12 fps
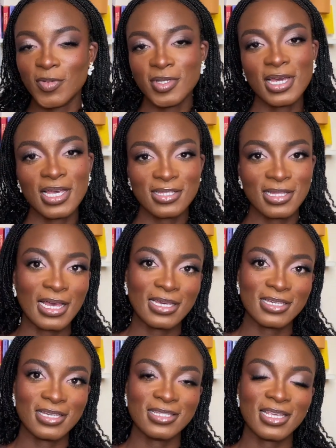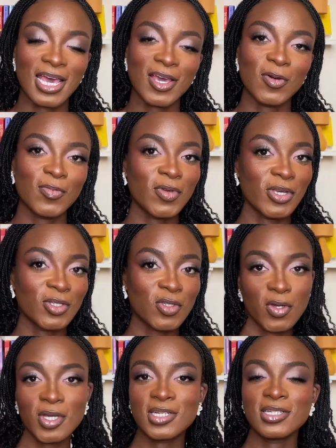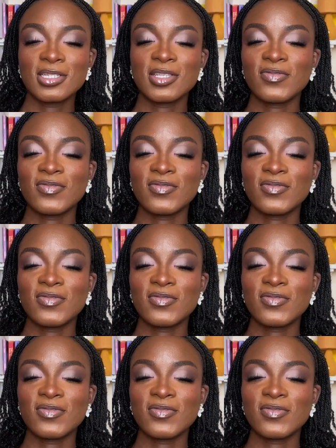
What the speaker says: you guys like it. I hope you enjoyed it.